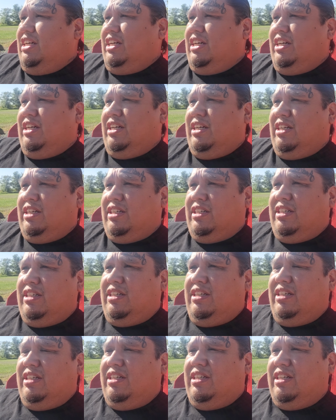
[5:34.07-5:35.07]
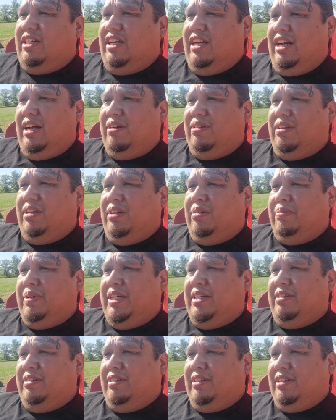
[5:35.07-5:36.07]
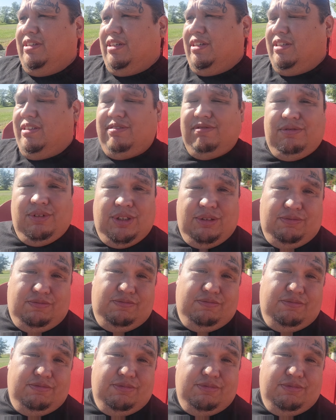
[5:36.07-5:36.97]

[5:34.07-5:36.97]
and get out there, man. Uh, well,